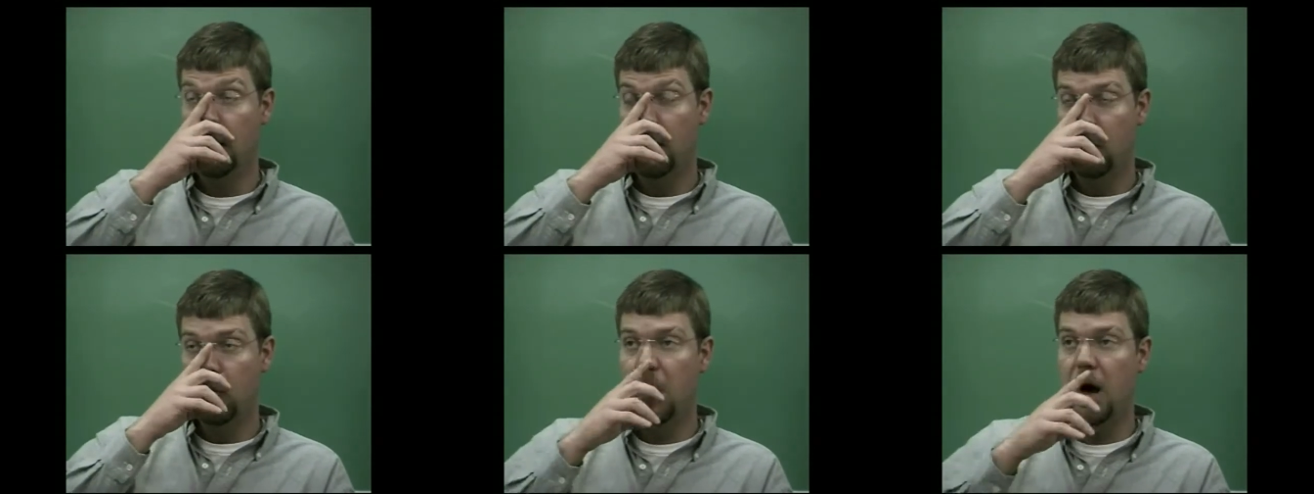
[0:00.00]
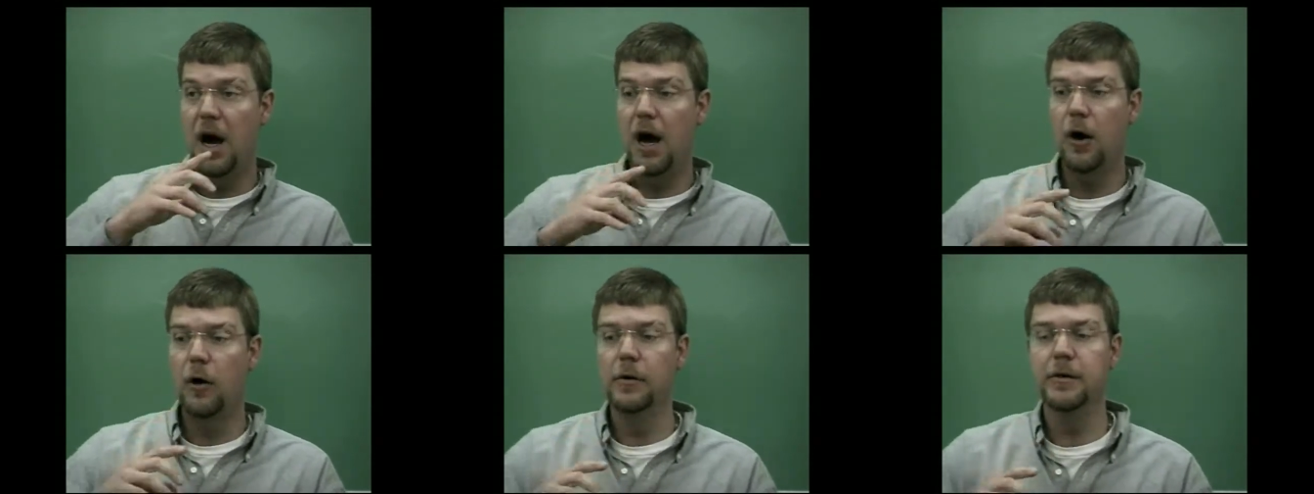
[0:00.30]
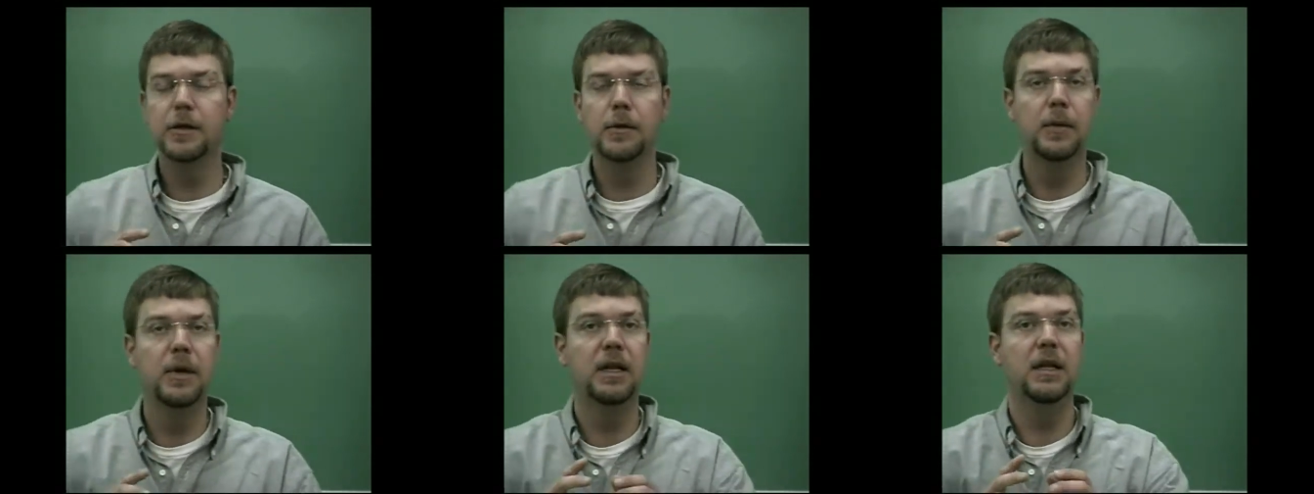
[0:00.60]
Well, I
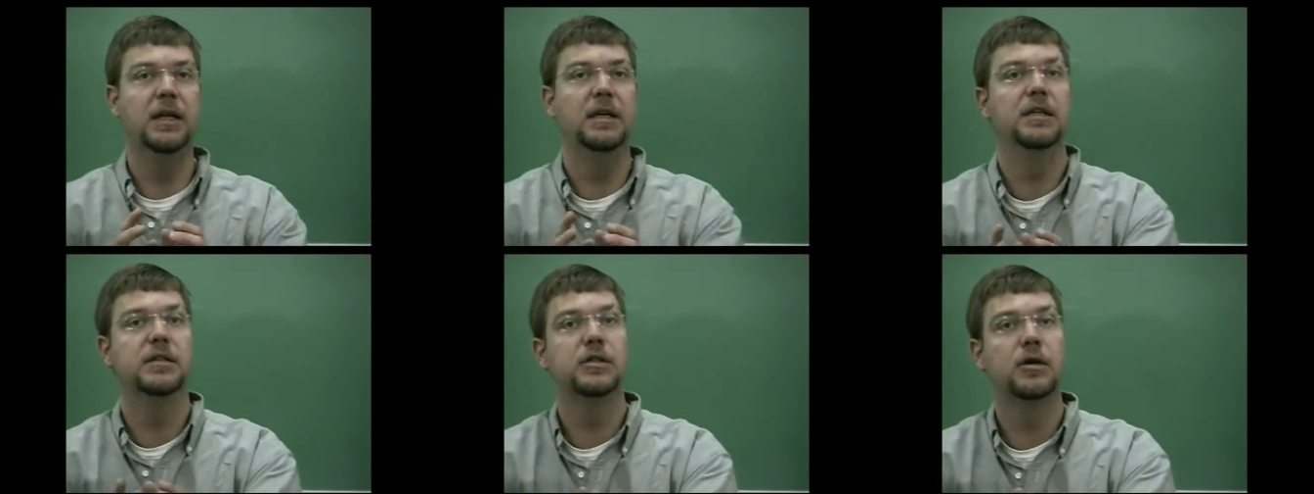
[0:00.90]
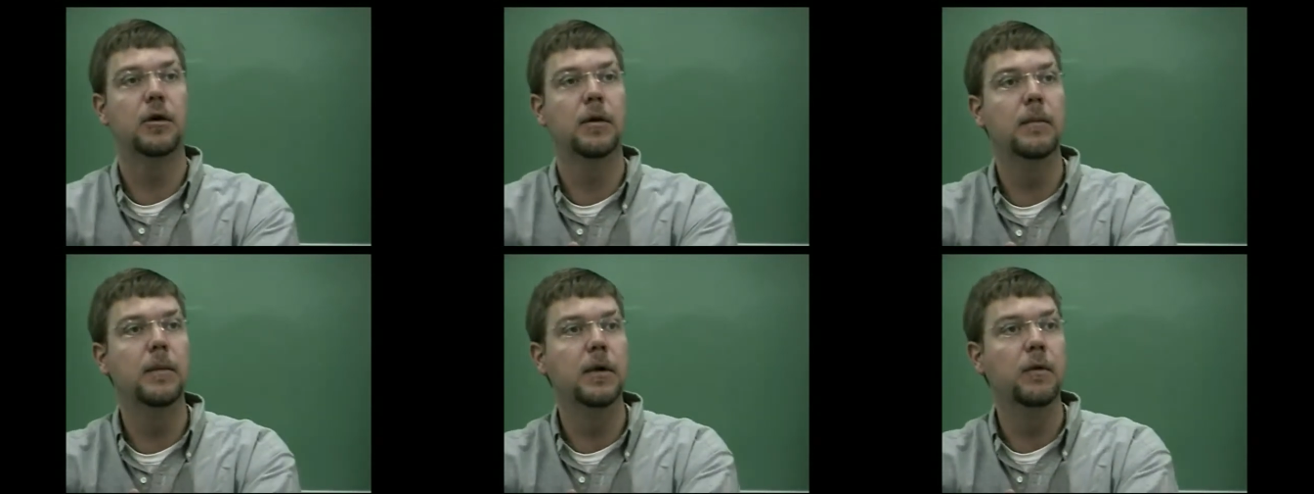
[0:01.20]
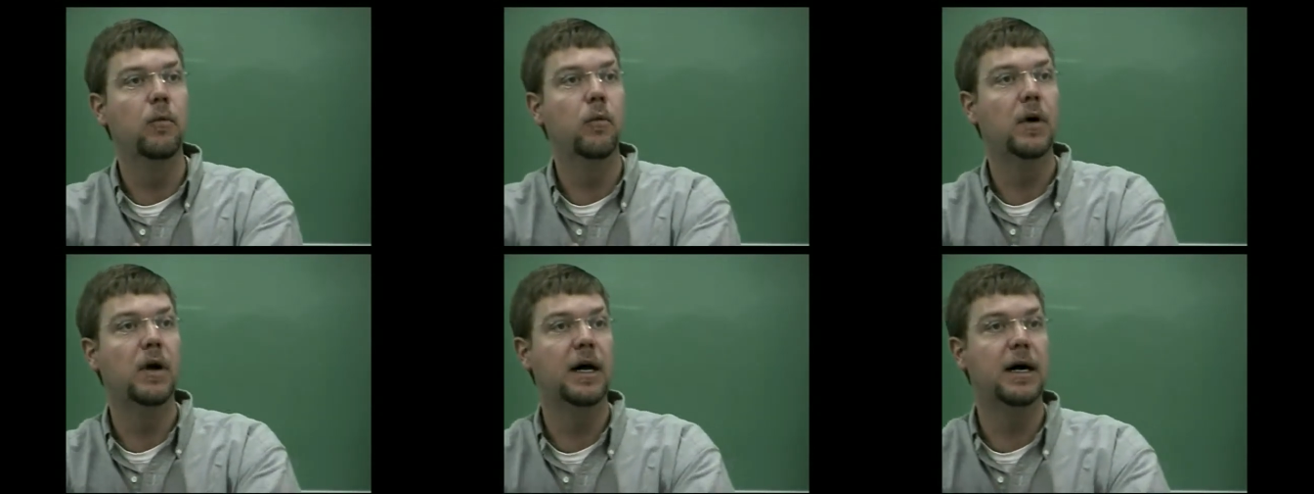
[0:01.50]
ultimately
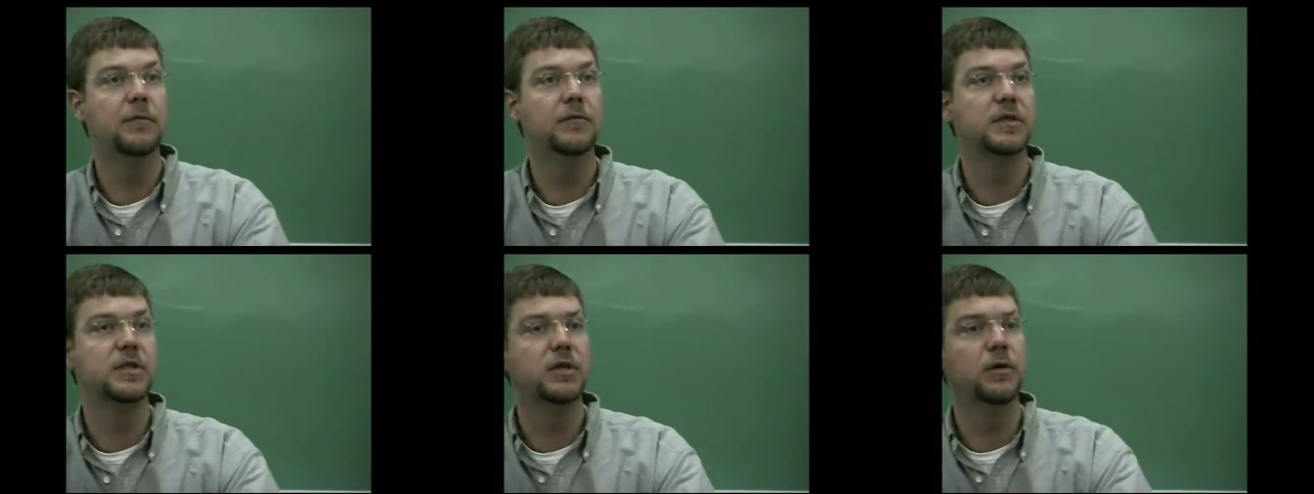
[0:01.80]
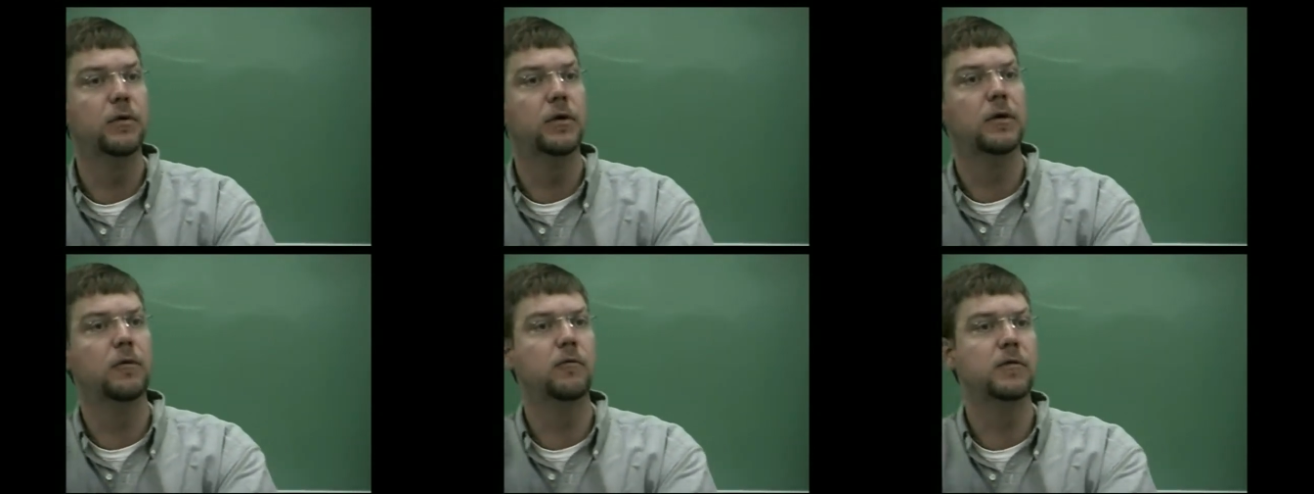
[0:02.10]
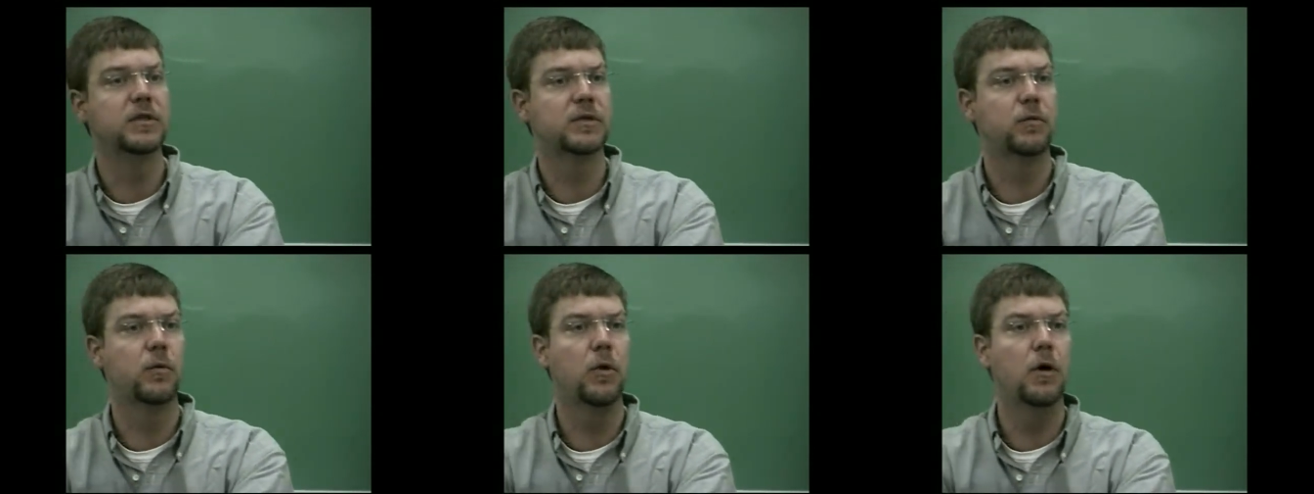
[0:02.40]
determined what I was doing
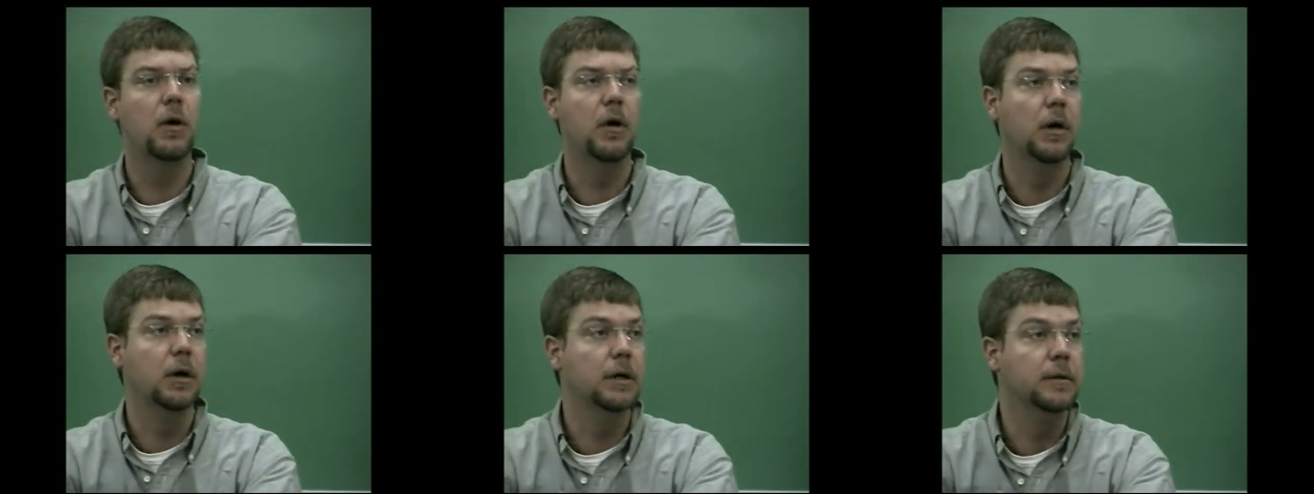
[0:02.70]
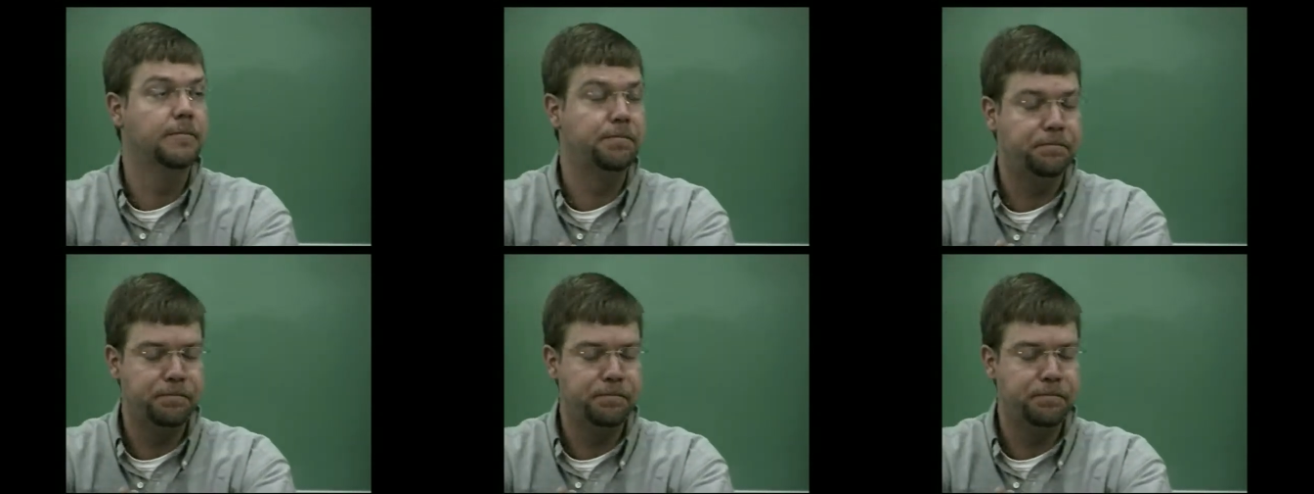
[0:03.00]
was wrong.